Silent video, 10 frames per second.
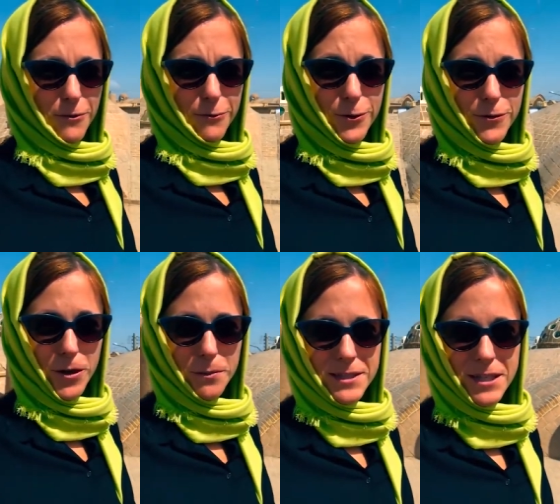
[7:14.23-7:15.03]
and the
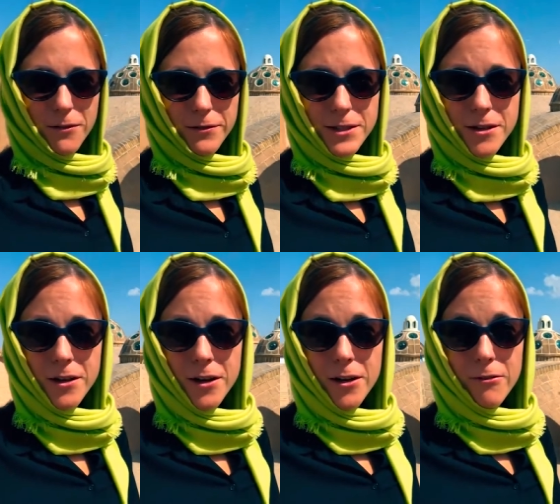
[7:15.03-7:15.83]
rooftop itself is
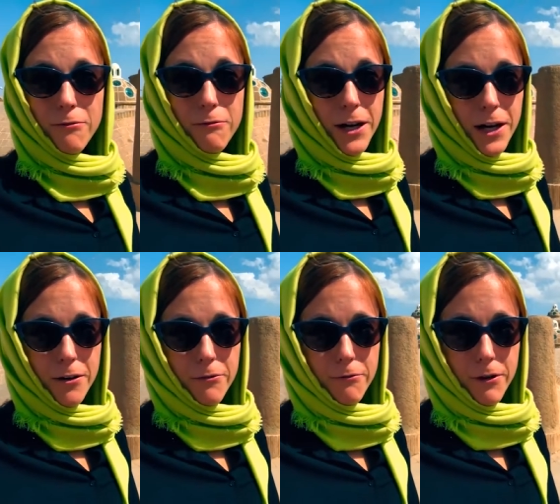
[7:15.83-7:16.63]

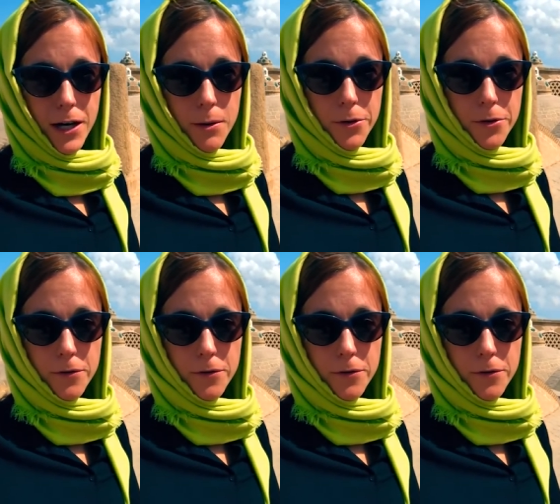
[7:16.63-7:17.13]
really really